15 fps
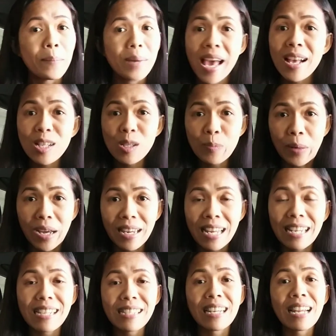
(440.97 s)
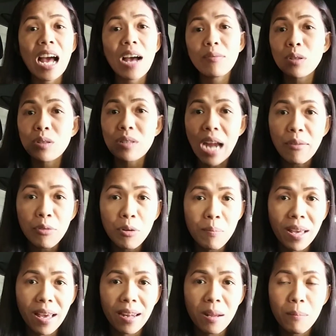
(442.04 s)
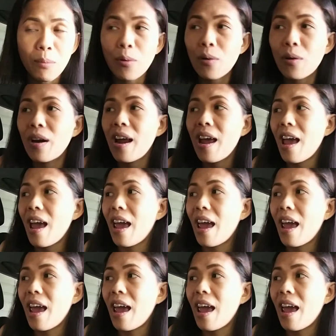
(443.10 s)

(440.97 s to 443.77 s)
My husband, he doesn't have to drive for me anymore.